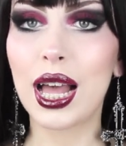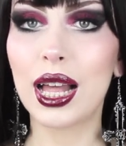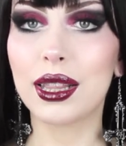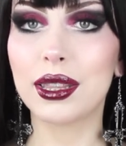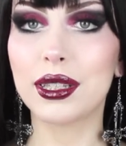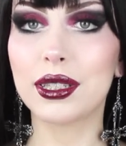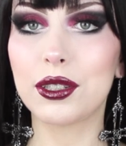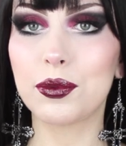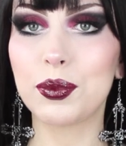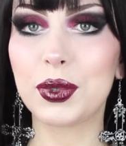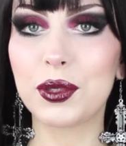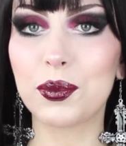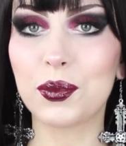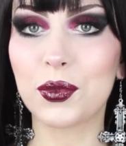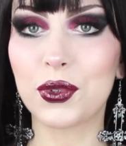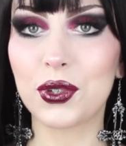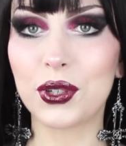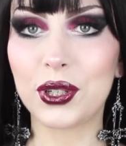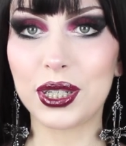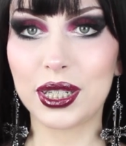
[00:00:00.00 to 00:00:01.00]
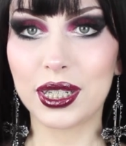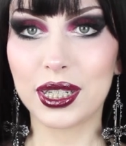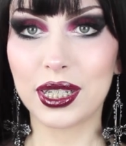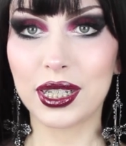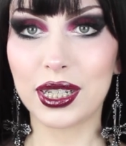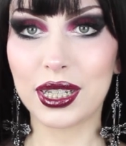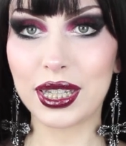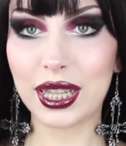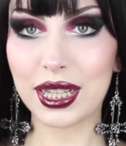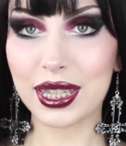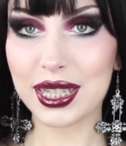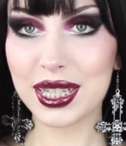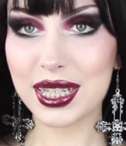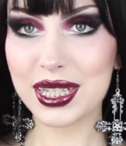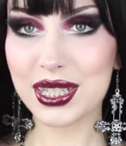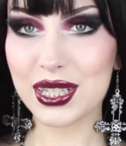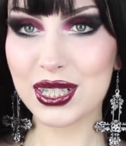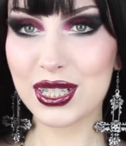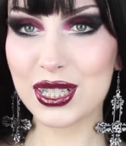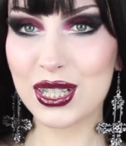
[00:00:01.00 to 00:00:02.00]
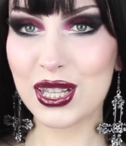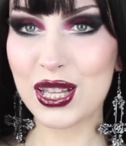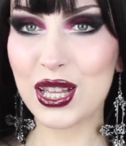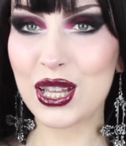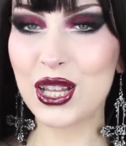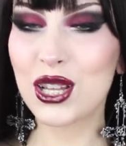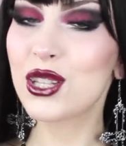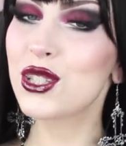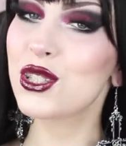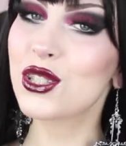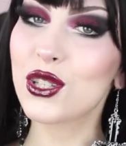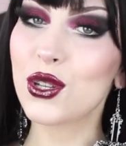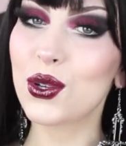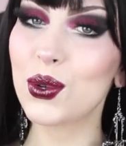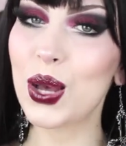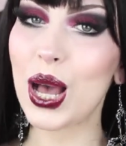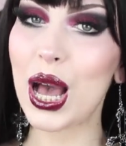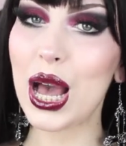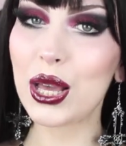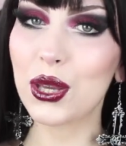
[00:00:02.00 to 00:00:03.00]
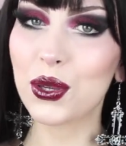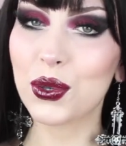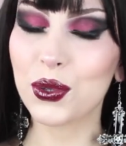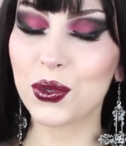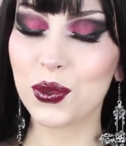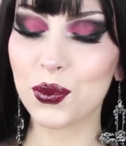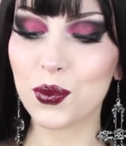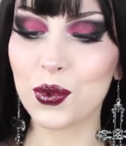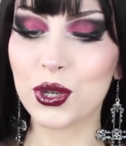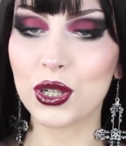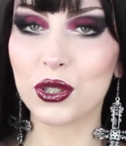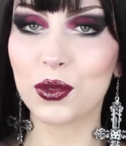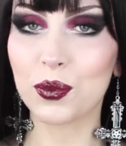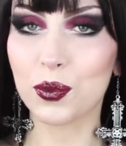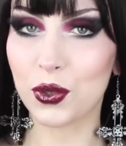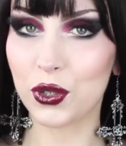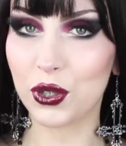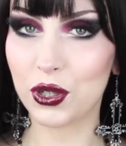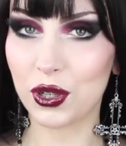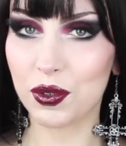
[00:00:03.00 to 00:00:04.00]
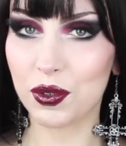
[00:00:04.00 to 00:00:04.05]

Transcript: a little bit more like this, so I could wear it more